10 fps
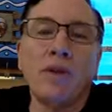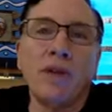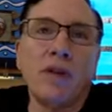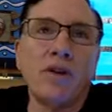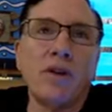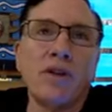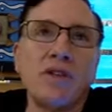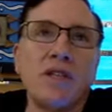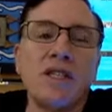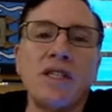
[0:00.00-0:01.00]
Now, there are
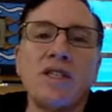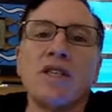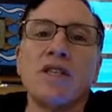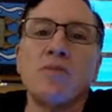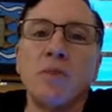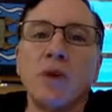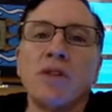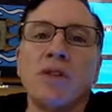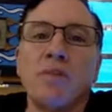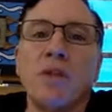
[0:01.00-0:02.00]
66 books
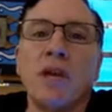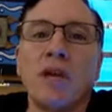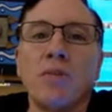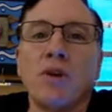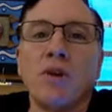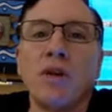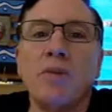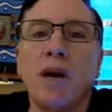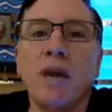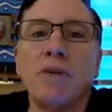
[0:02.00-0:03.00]
that make up the Holy
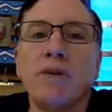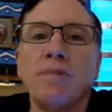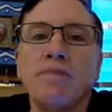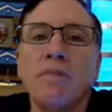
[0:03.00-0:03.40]
Bible,